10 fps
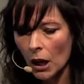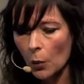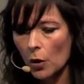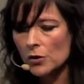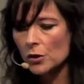
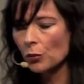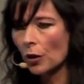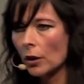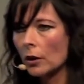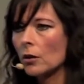We also
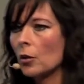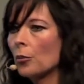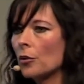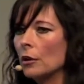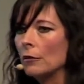run a
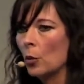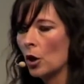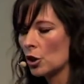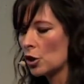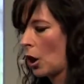number of
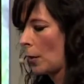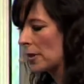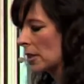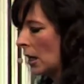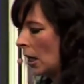
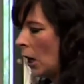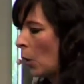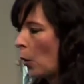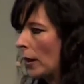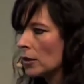workshops,
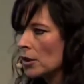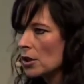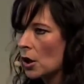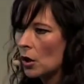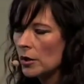wellness
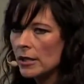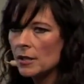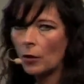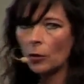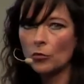courses
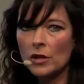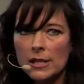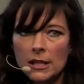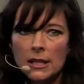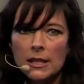from
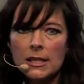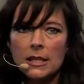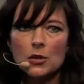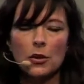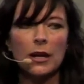resiliency
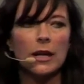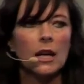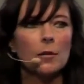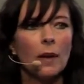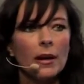
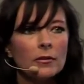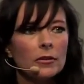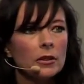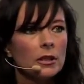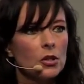training,
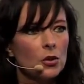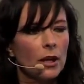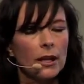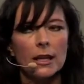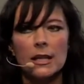mindfulness
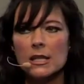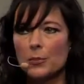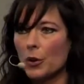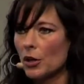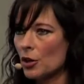training,
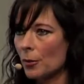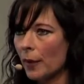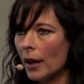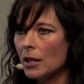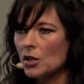depression
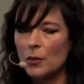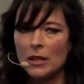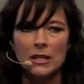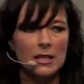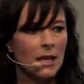
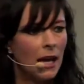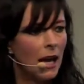management,